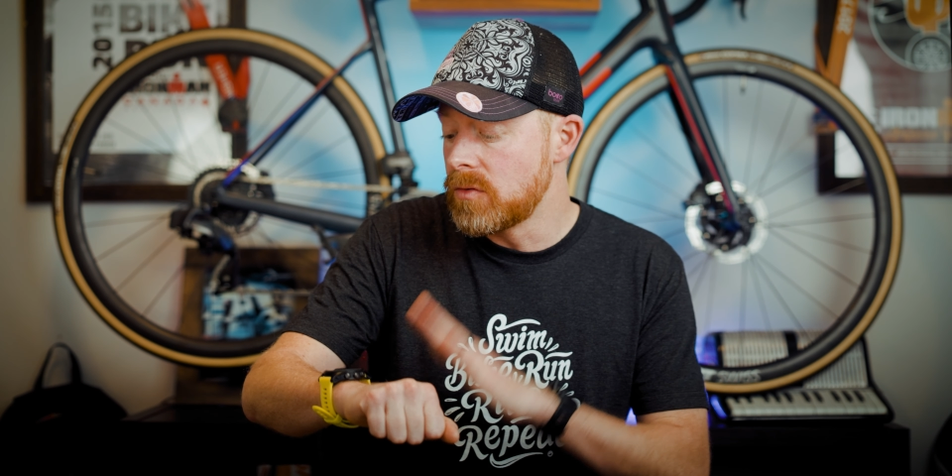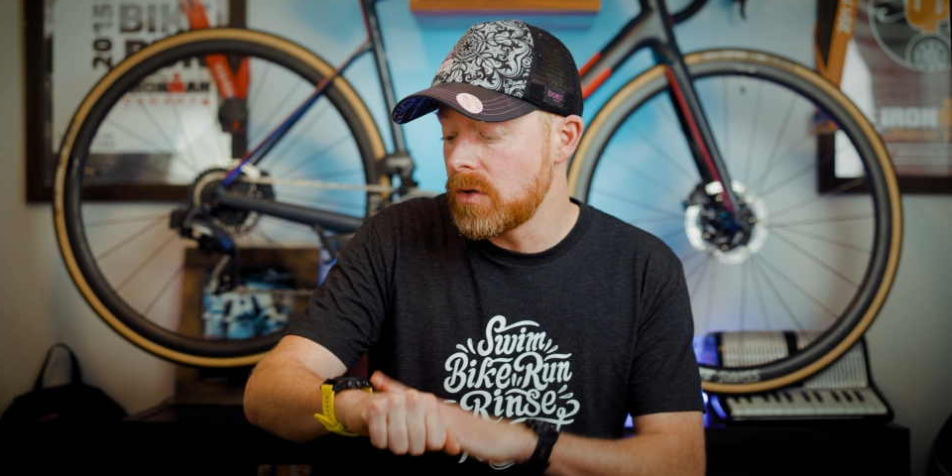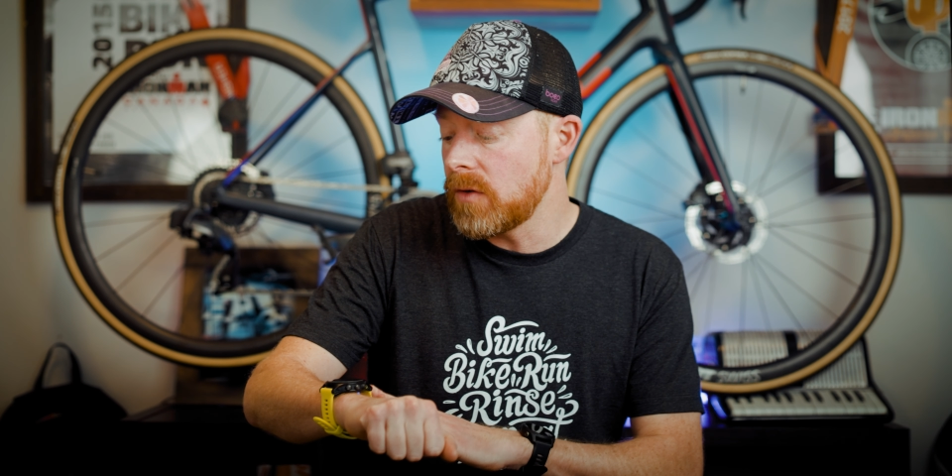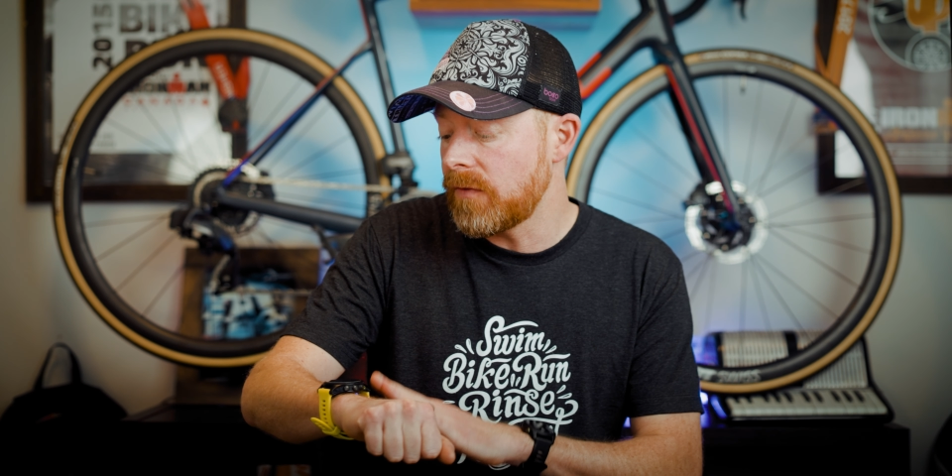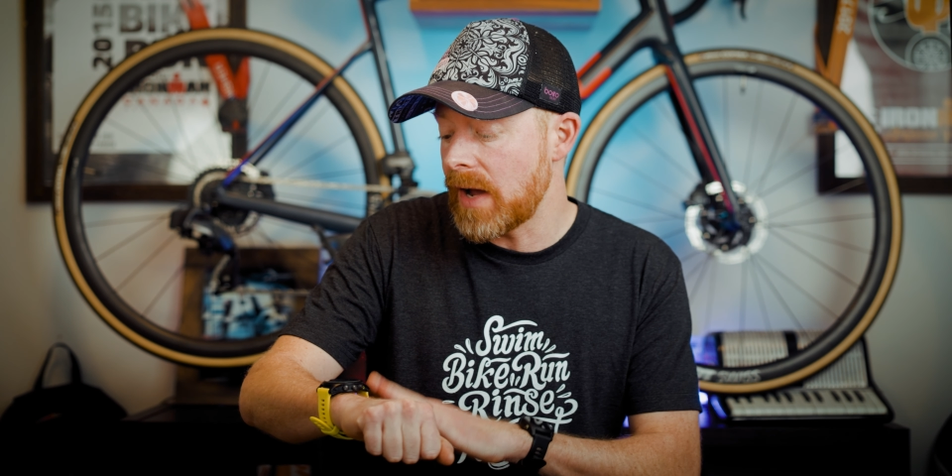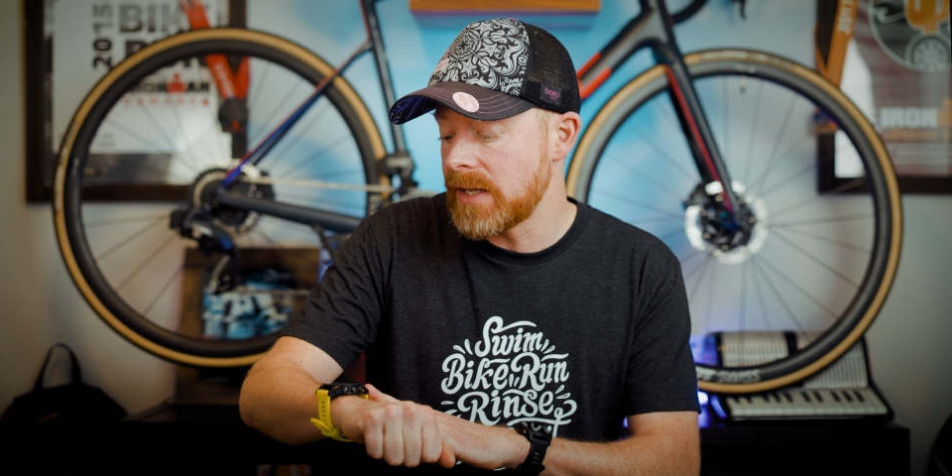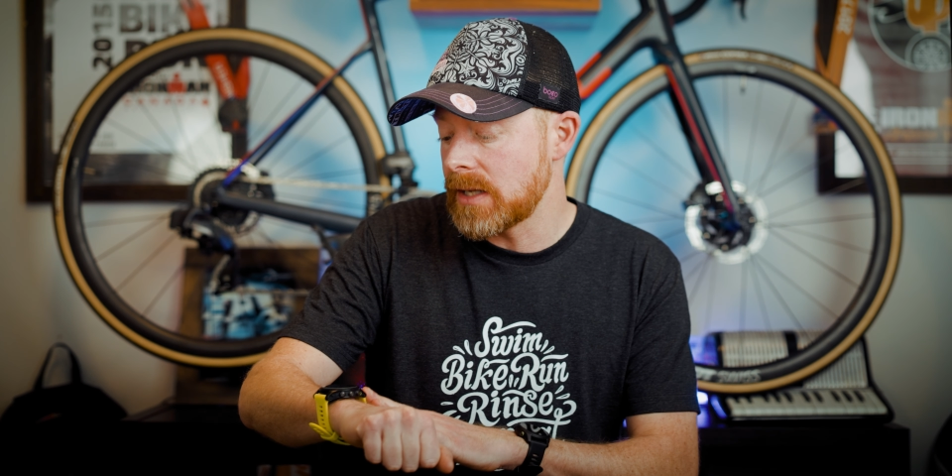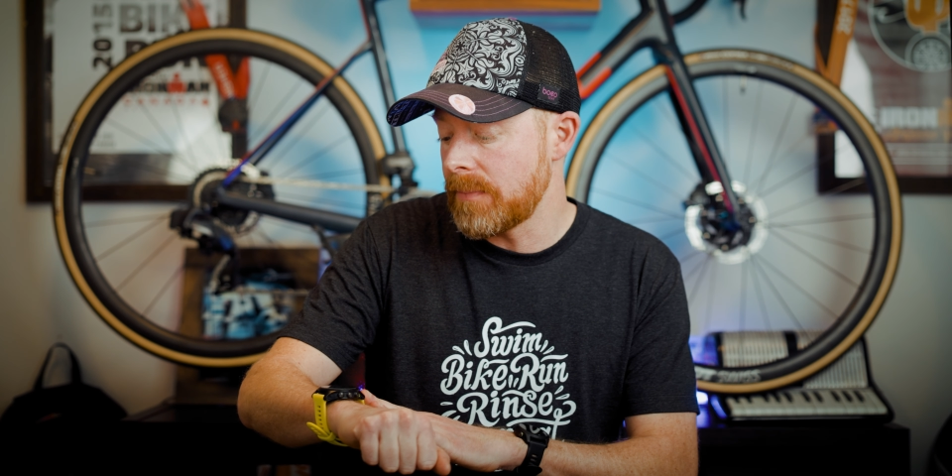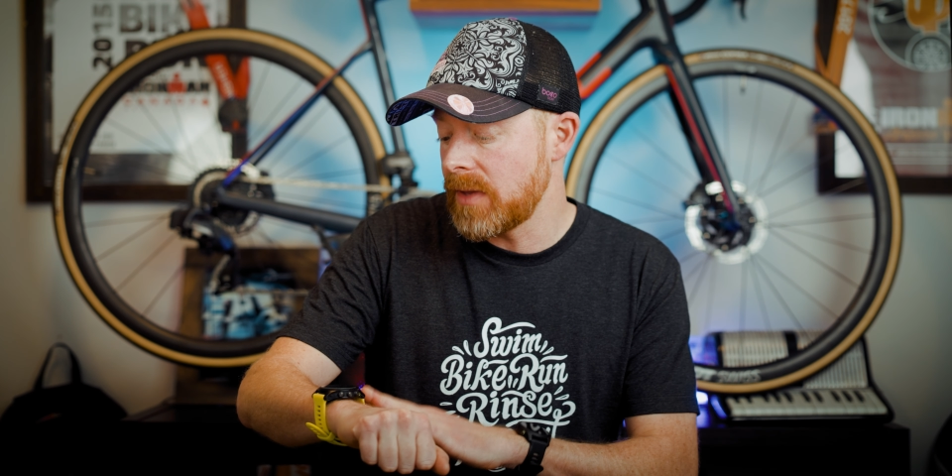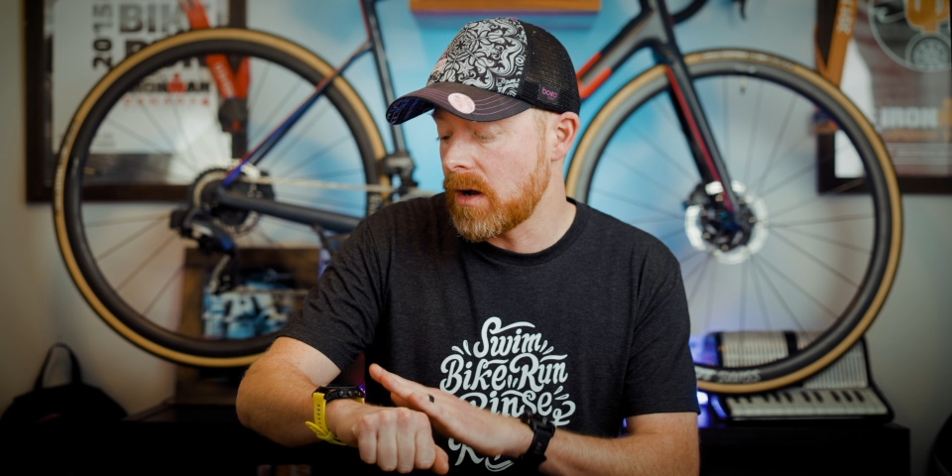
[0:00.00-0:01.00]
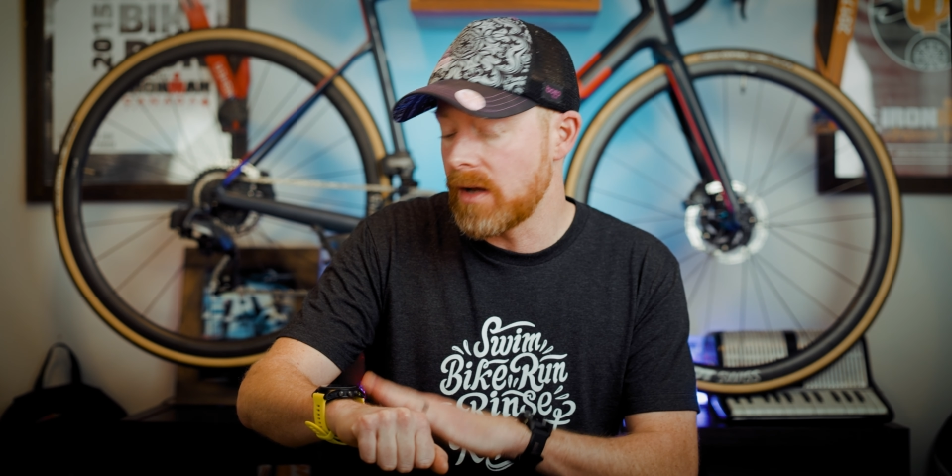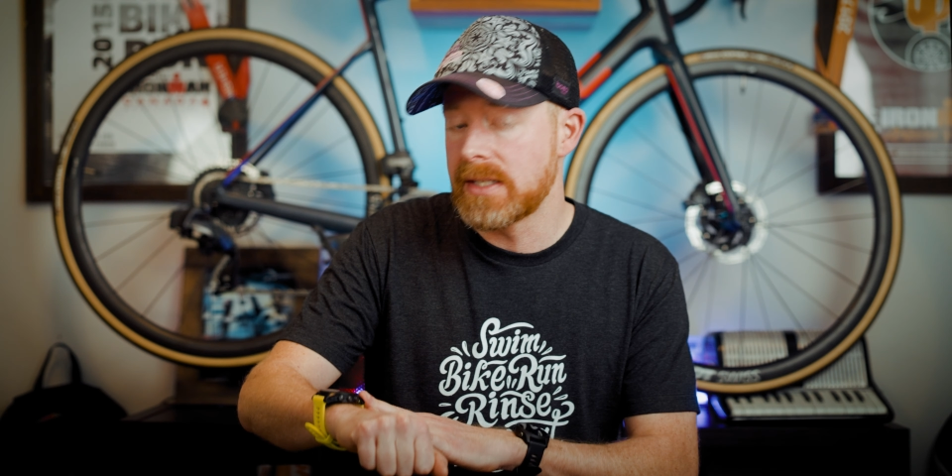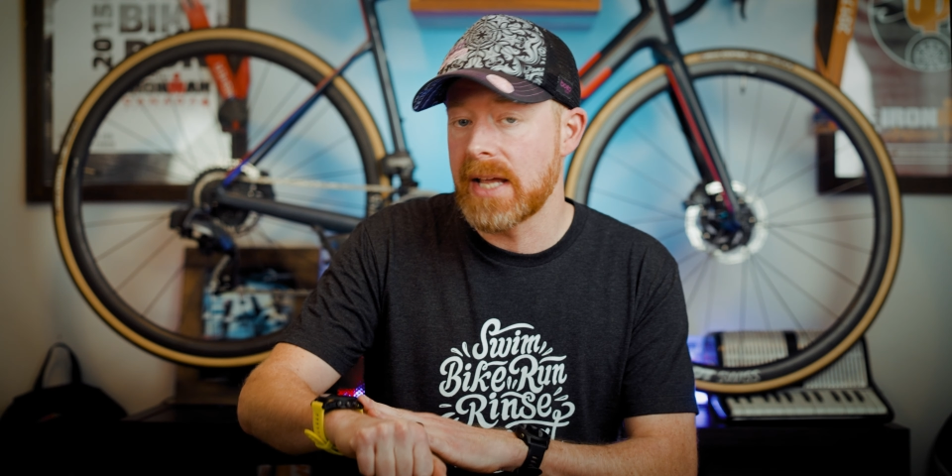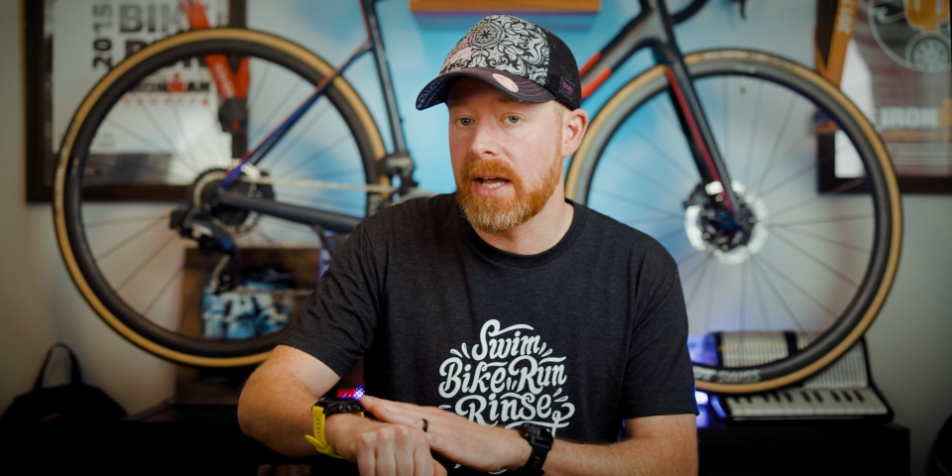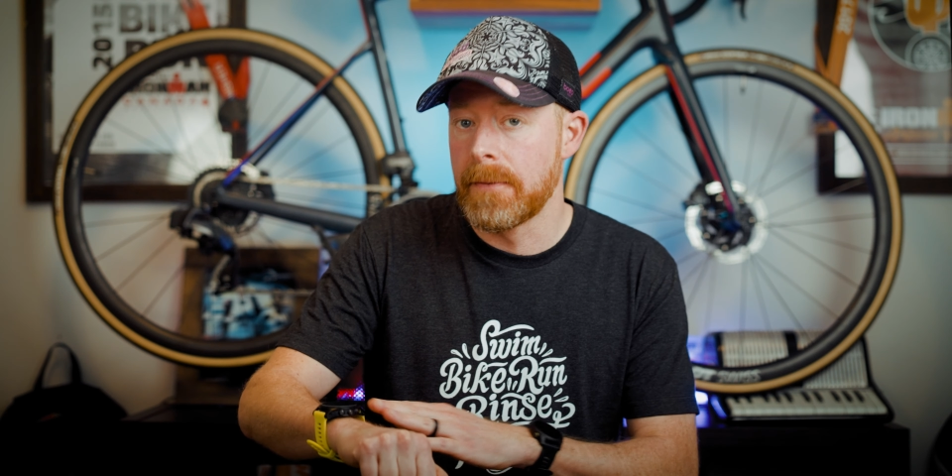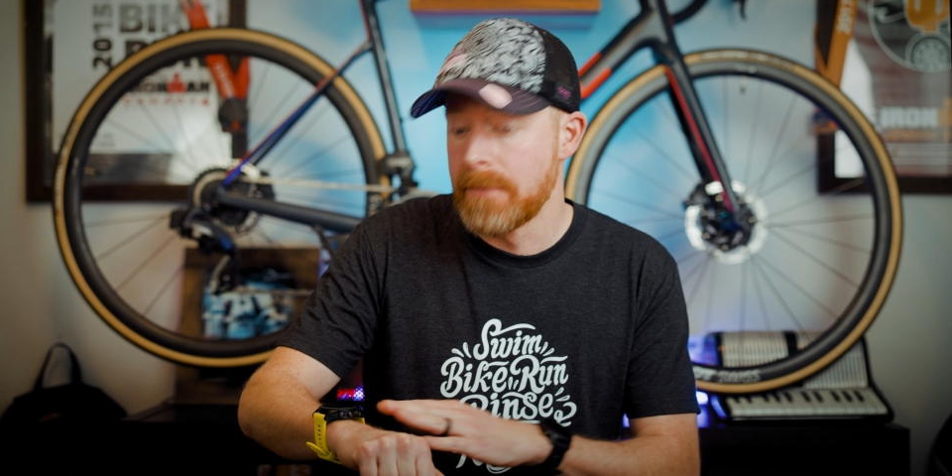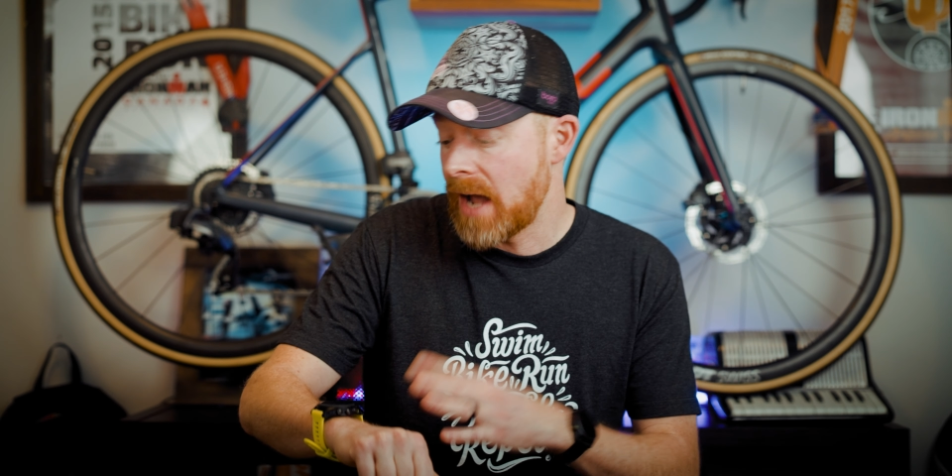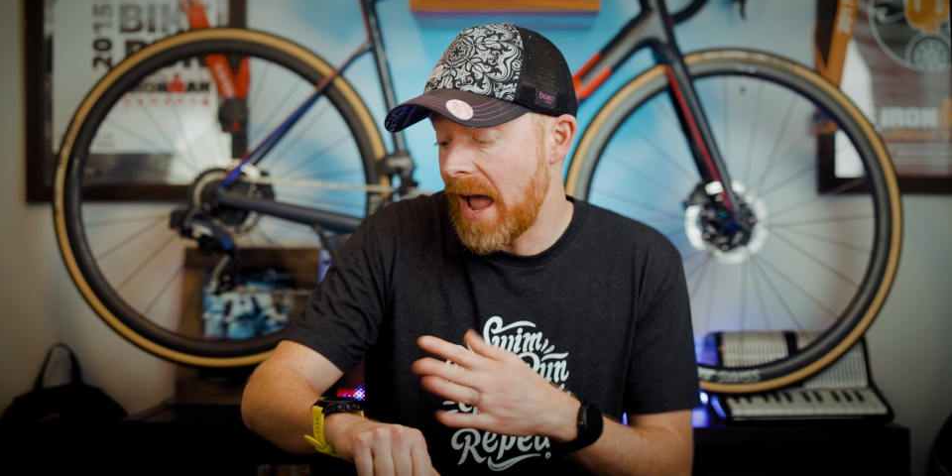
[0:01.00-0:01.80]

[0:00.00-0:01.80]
do find something on sale,